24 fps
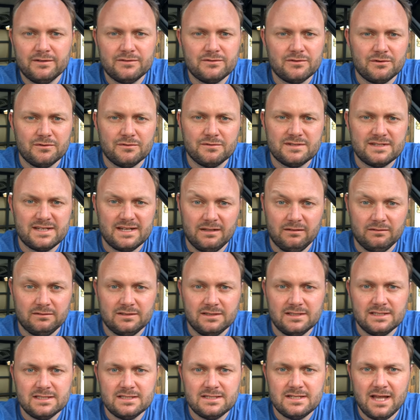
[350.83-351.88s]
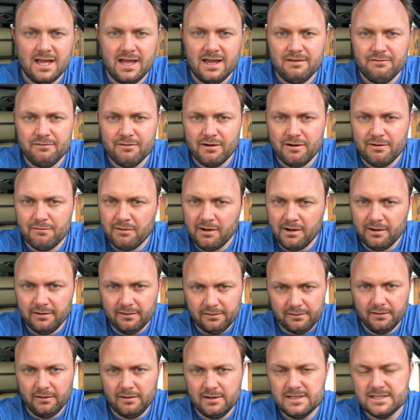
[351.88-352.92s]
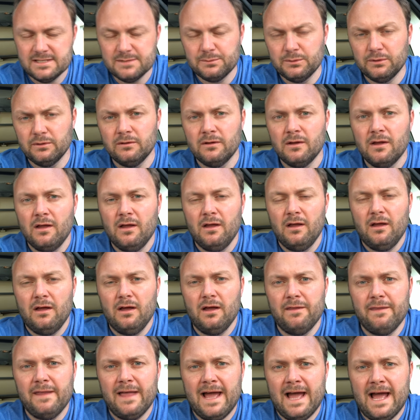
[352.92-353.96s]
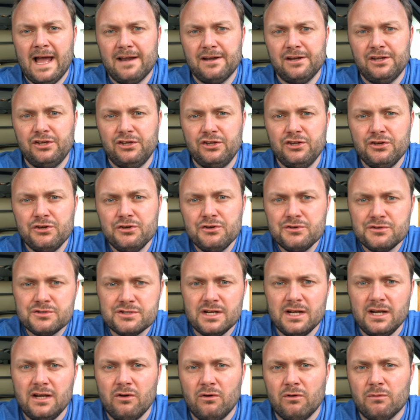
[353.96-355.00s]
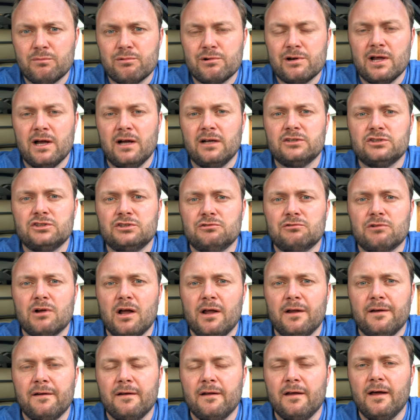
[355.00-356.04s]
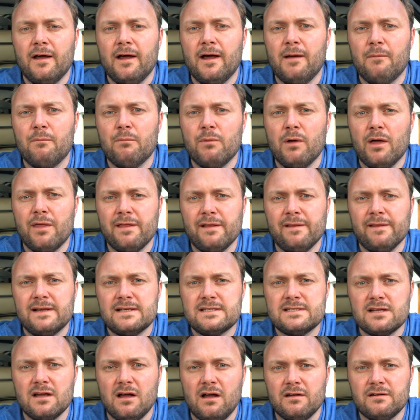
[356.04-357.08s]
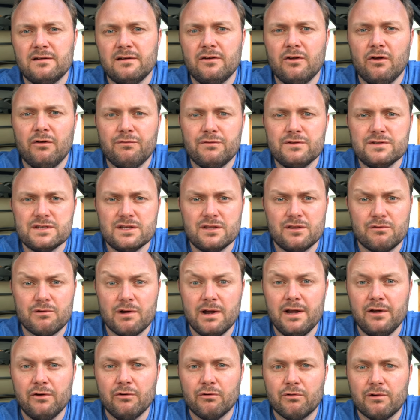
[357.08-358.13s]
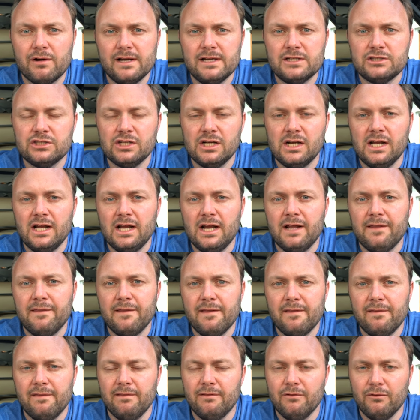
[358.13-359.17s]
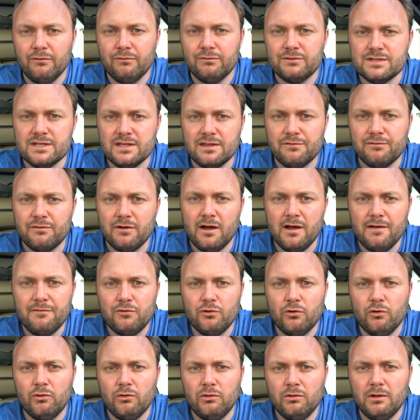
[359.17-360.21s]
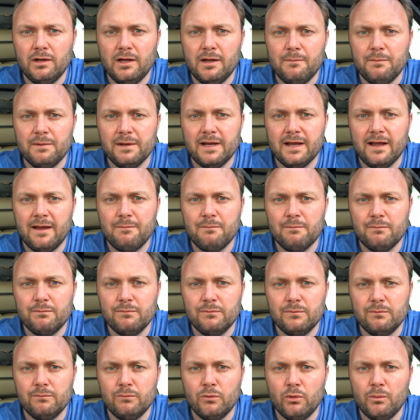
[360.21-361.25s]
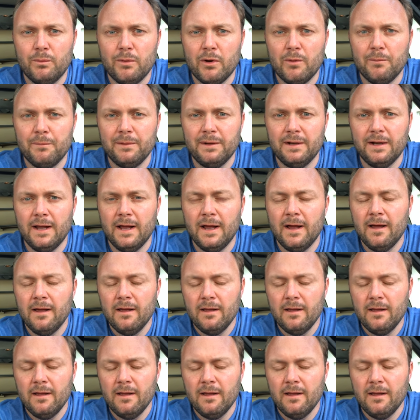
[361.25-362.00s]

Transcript: sort of still to this day very recognisable. And that had a hugely long production run. I think they started off as a three-door initially, and then obviously the five-door became more popular.